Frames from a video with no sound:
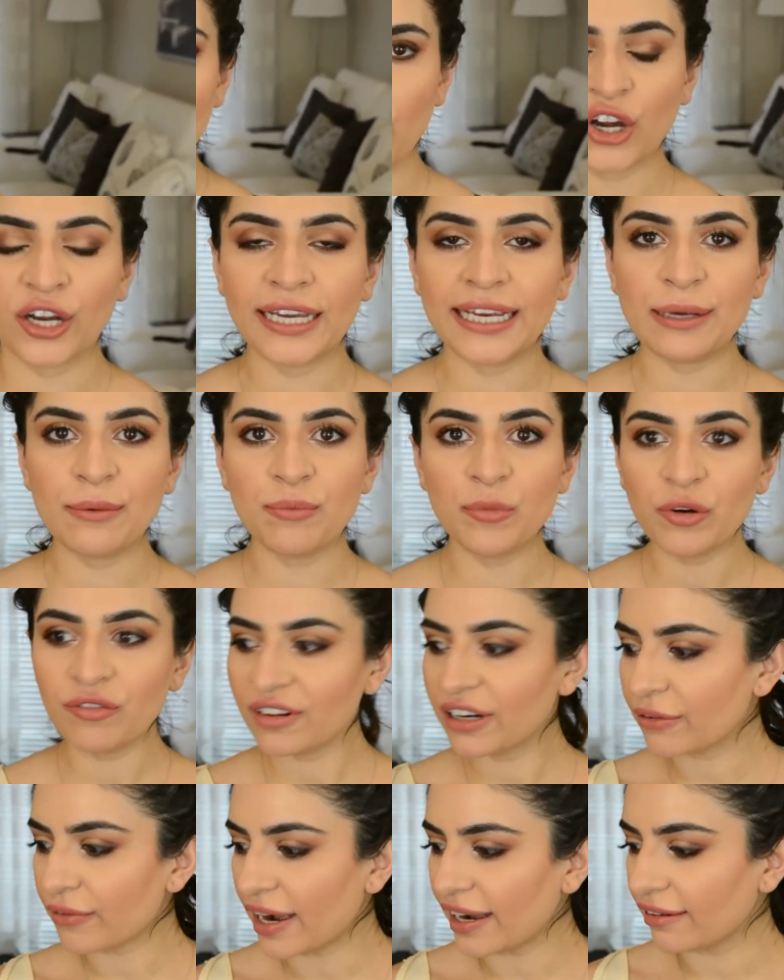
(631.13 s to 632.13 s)
Okay,
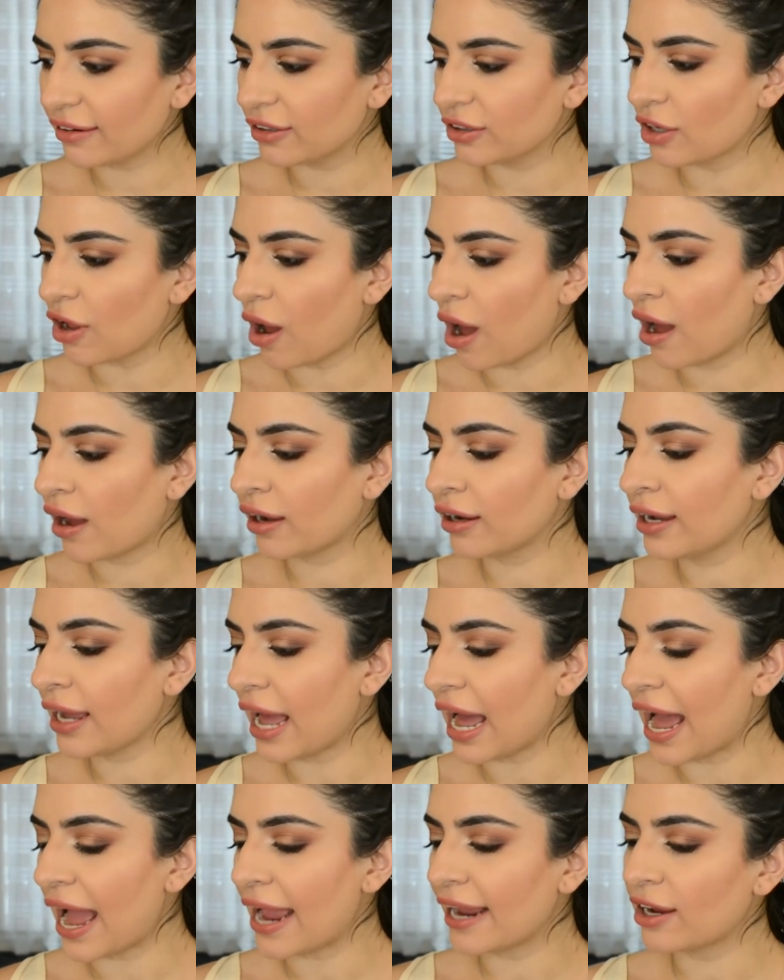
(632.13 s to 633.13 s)
moving right along,
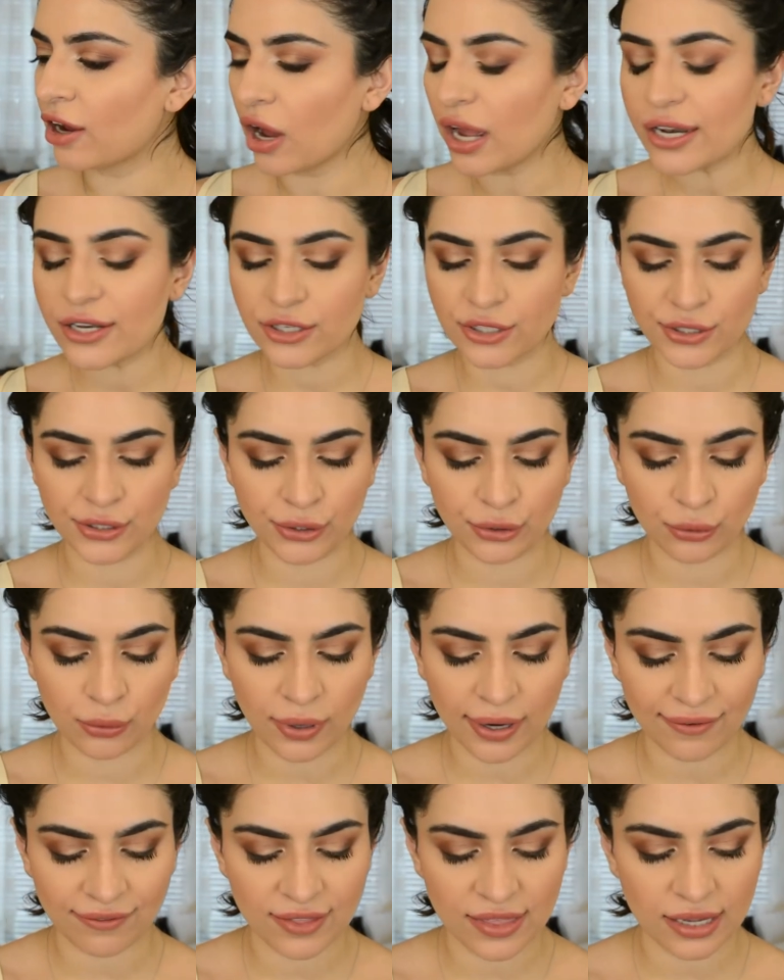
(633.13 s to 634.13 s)
I got two
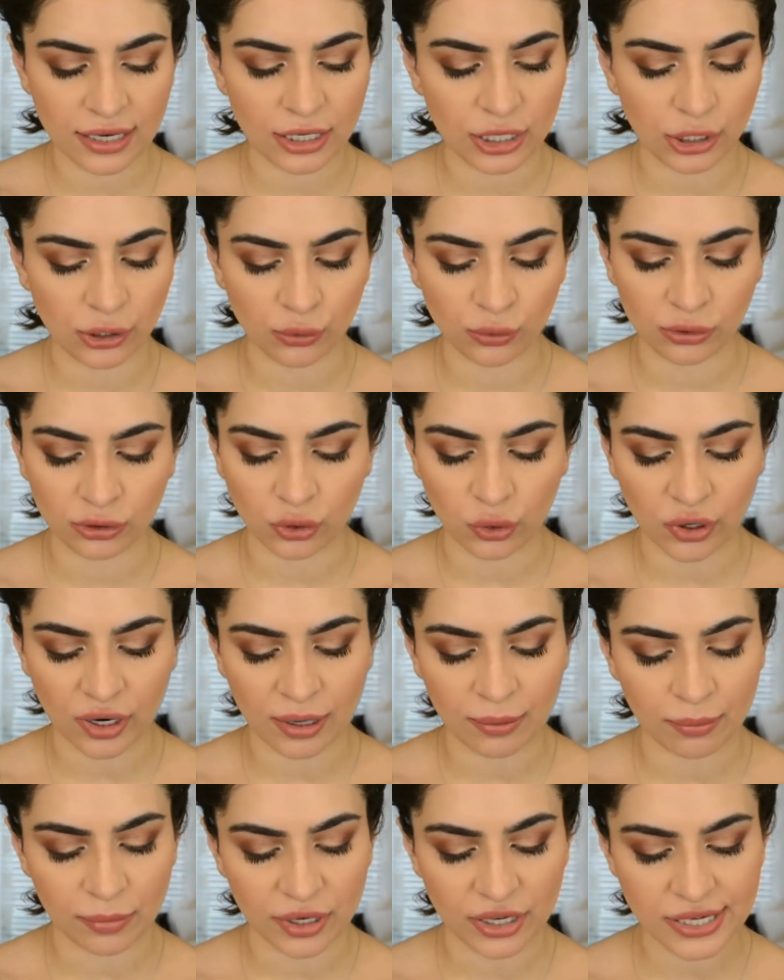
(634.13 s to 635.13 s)
of the new
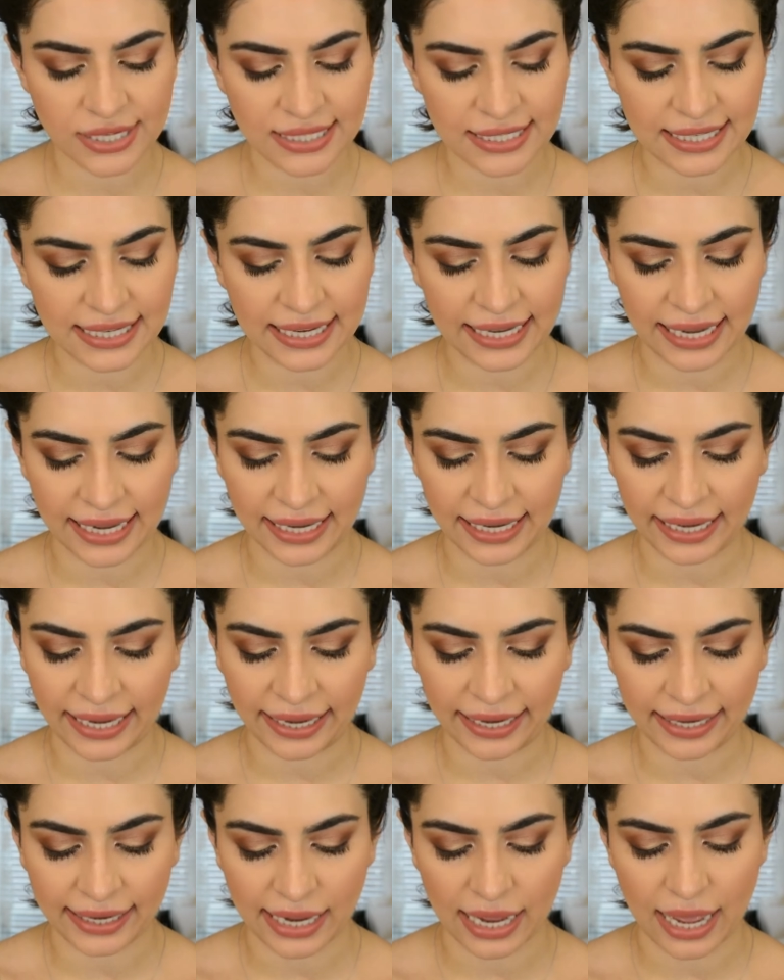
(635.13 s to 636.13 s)
Laura
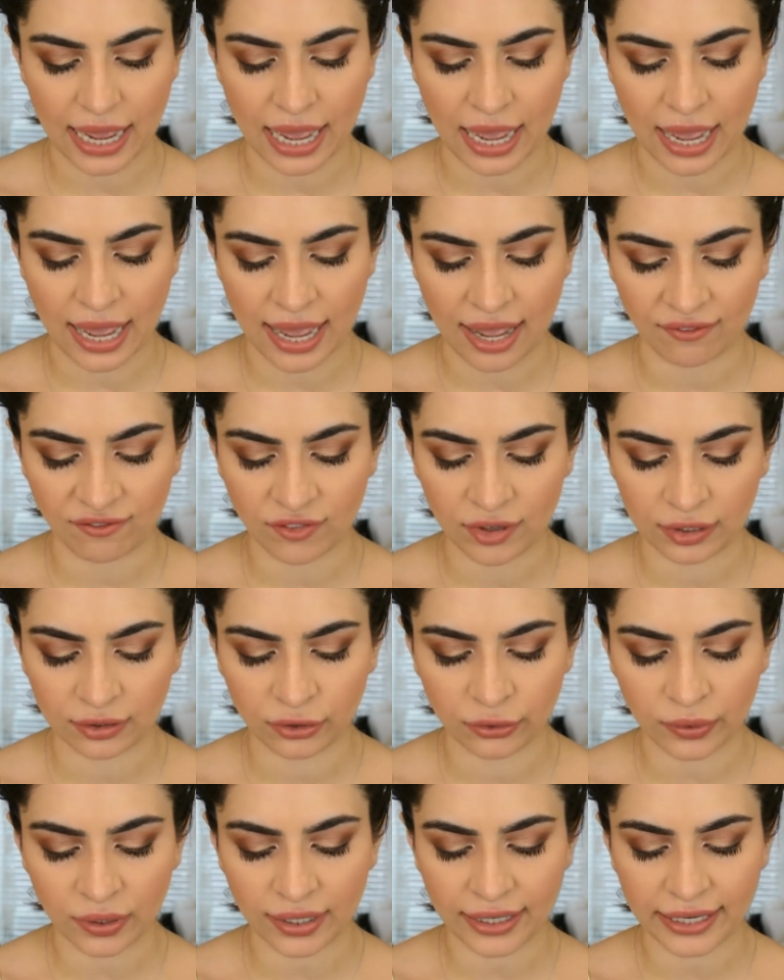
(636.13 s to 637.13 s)
Mercier
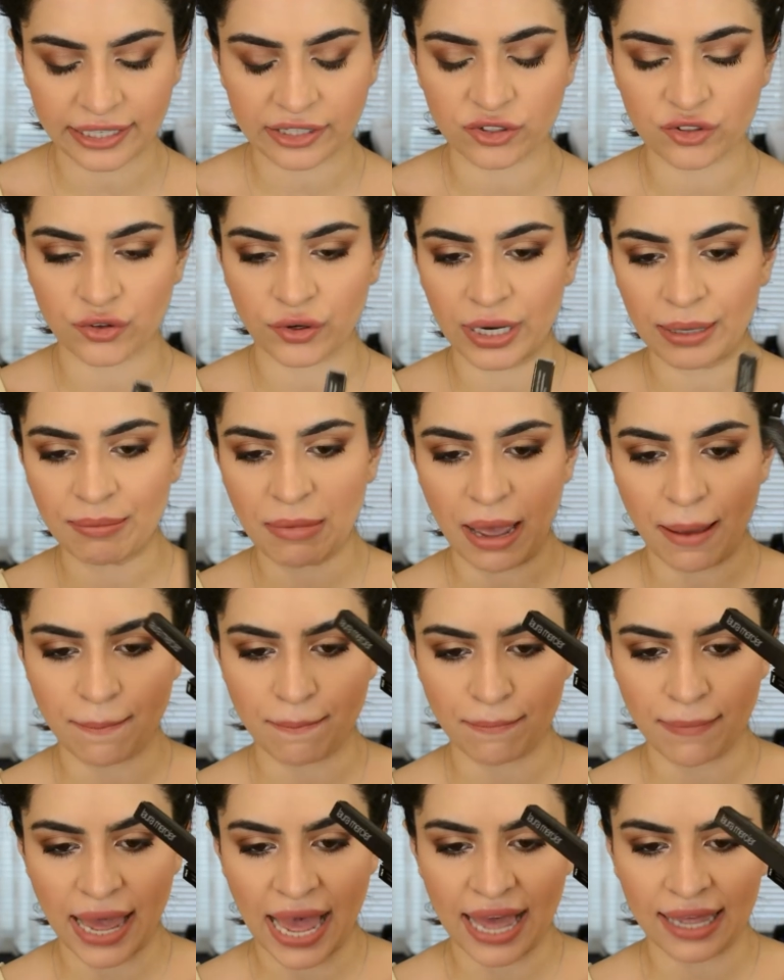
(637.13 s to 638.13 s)
Velour Extreme
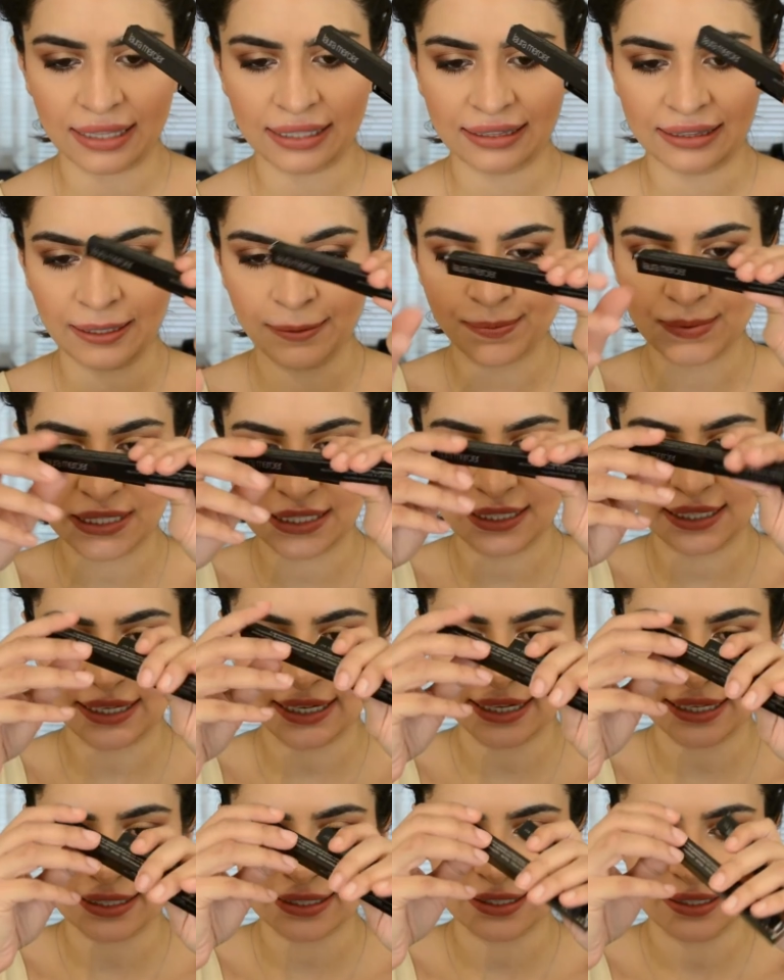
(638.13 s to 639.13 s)
Matte
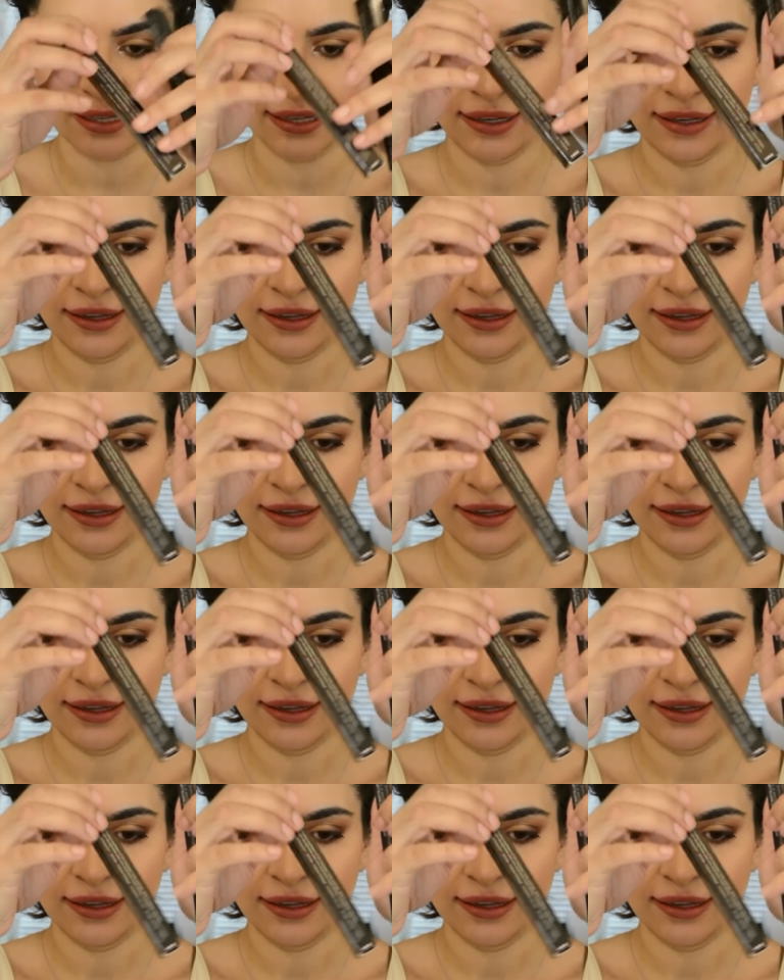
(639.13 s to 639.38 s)
Lipsticks.